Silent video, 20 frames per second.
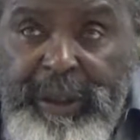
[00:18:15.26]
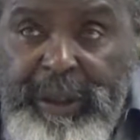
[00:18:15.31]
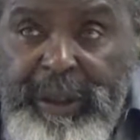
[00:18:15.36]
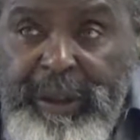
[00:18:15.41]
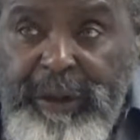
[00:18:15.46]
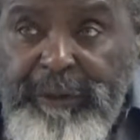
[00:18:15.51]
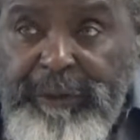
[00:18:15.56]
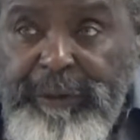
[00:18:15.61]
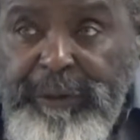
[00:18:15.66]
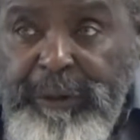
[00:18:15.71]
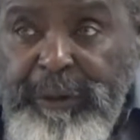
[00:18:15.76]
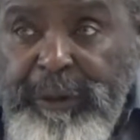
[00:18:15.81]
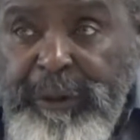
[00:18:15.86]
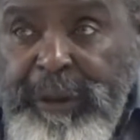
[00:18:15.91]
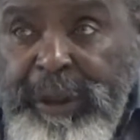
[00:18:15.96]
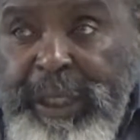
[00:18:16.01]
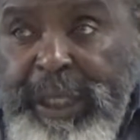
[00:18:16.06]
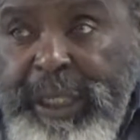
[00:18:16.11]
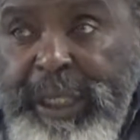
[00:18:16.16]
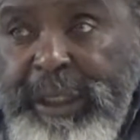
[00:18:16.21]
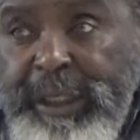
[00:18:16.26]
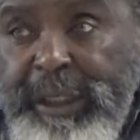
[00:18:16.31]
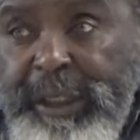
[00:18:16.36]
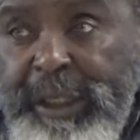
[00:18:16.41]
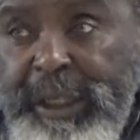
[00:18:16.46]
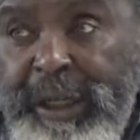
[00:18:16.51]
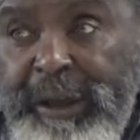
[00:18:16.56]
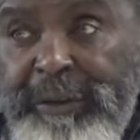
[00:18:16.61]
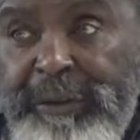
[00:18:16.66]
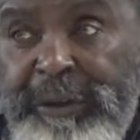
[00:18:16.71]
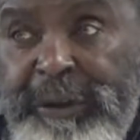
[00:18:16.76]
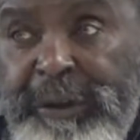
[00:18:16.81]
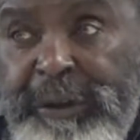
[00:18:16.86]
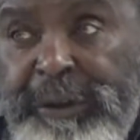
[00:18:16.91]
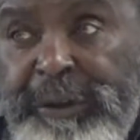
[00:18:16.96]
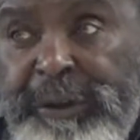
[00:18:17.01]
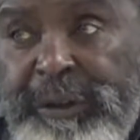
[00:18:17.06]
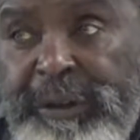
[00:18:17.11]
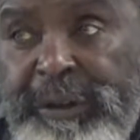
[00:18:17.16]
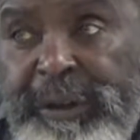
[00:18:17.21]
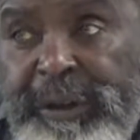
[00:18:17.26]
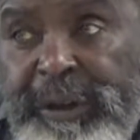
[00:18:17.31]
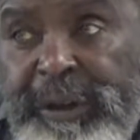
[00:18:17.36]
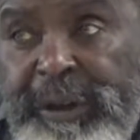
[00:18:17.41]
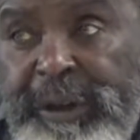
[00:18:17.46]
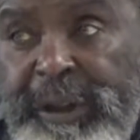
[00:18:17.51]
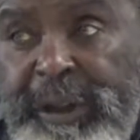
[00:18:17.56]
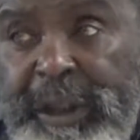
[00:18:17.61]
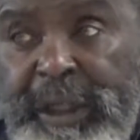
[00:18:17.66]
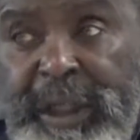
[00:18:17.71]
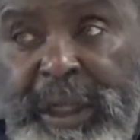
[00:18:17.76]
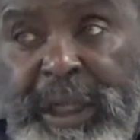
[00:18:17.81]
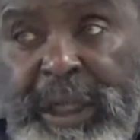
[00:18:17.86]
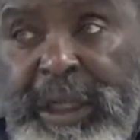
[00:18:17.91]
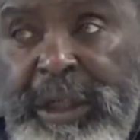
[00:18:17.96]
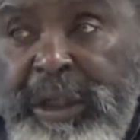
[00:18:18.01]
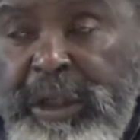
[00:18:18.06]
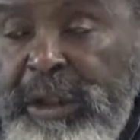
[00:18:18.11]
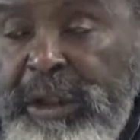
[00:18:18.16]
If you didn't have governors and